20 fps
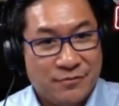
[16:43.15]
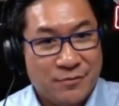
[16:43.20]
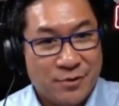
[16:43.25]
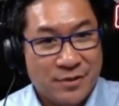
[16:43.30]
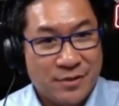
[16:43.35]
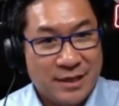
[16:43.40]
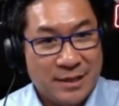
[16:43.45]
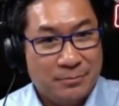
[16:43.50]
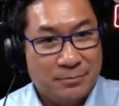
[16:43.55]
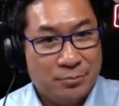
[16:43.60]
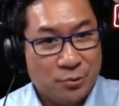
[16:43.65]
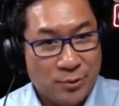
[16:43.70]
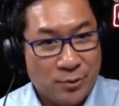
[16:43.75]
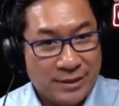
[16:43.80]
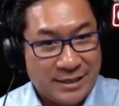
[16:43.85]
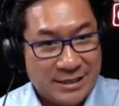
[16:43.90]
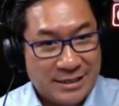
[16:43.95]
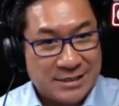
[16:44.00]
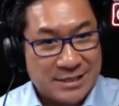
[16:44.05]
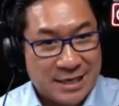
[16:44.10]
for the
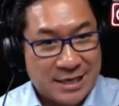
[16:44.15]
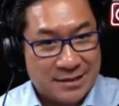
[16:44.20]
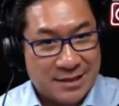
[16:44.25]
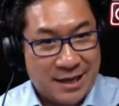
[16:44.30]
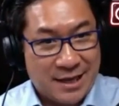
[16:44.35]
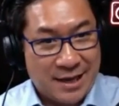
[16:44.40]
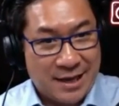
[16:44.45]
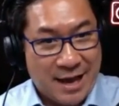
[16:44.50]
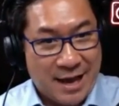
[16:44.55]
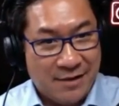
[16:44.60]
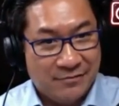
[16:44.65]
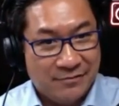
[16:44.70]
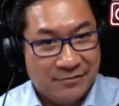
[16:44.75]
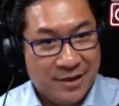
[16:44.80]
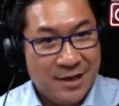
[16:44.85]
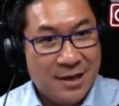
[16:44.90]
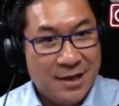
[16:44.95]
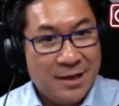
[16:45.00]
employees that they have,